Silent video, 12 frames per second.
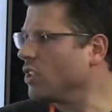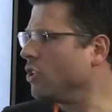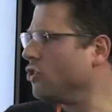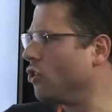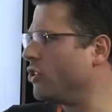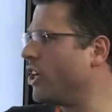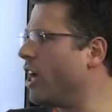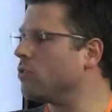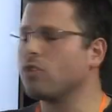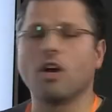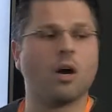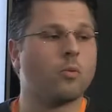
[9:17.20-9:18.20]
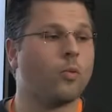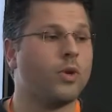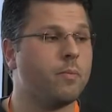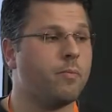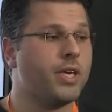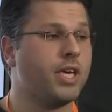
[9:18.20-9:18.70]
so the outcome will
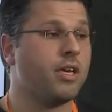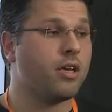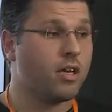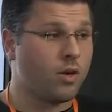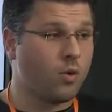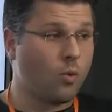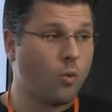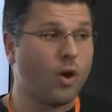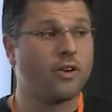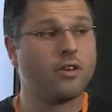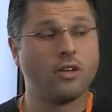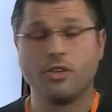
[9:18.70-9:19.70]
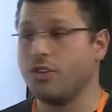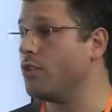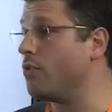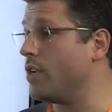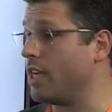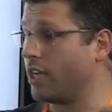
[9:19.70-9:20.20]
be one
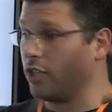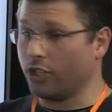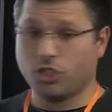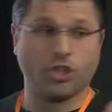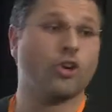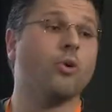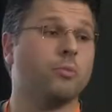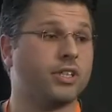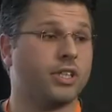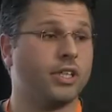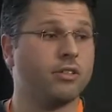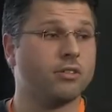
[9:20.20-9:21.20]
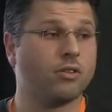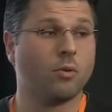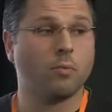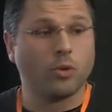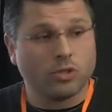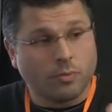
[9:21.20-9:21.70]
unique geometry
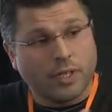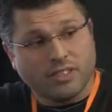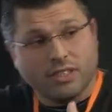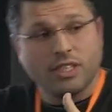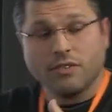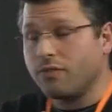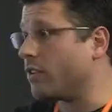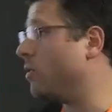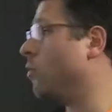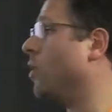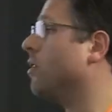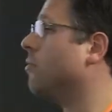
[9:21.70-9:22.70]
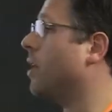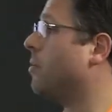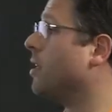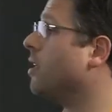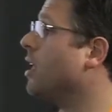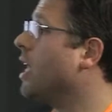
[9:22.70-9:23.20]
composed by different one, maybe.